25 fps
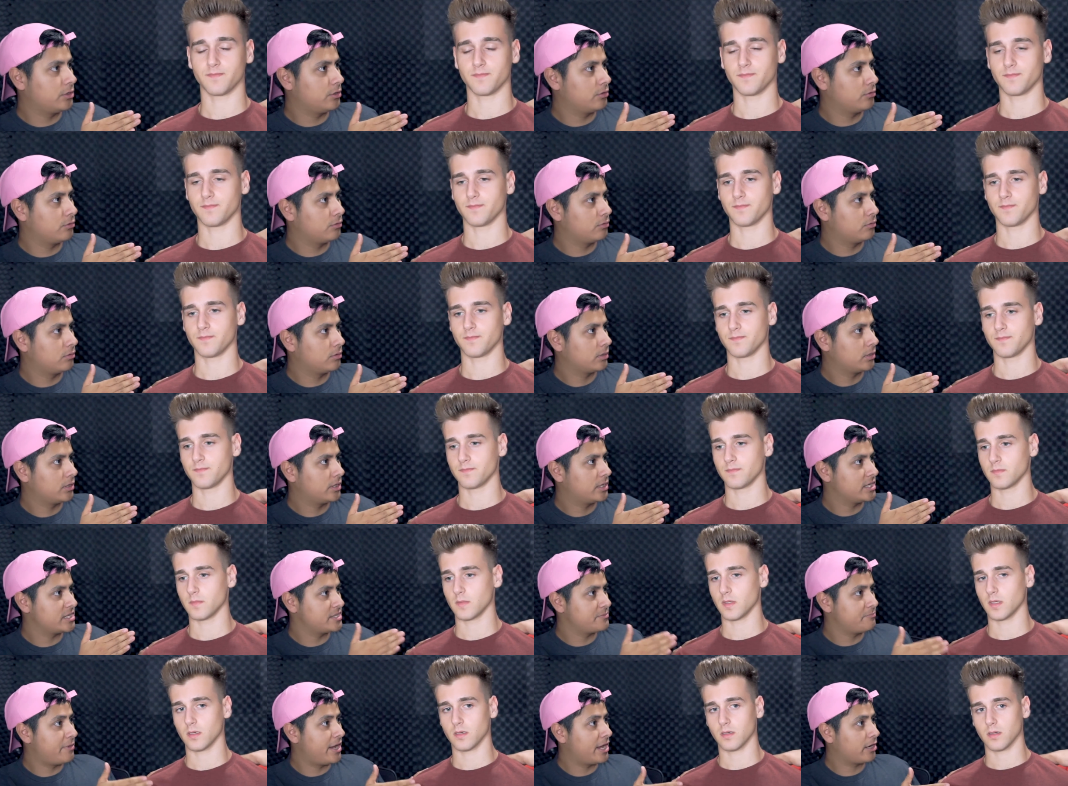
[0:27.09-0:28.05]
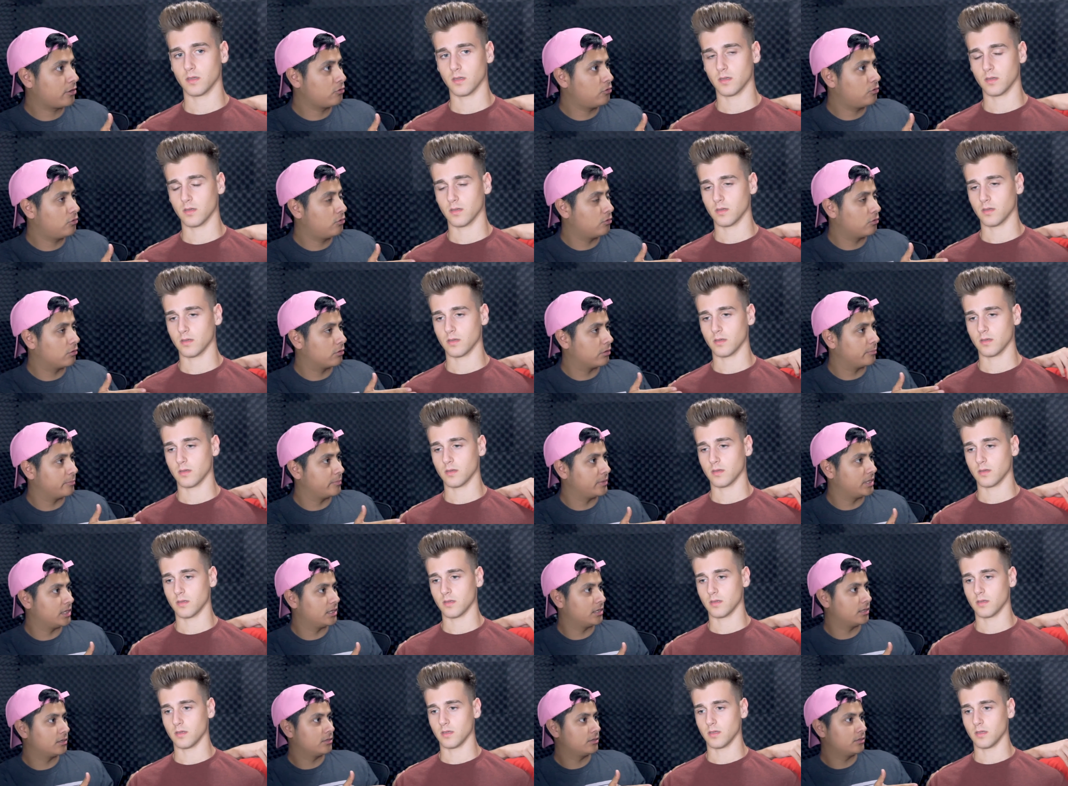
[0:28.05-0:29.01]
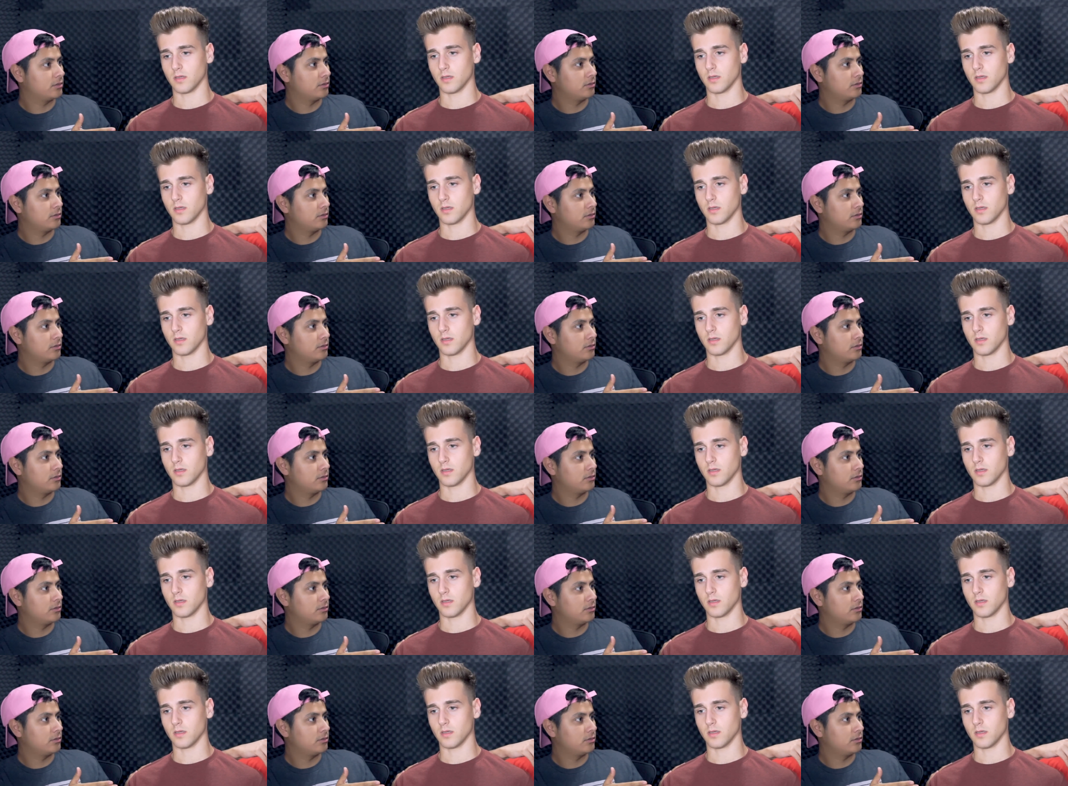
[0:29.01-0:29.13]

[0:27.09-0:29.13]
Speaker 1: you kiss Michael or me?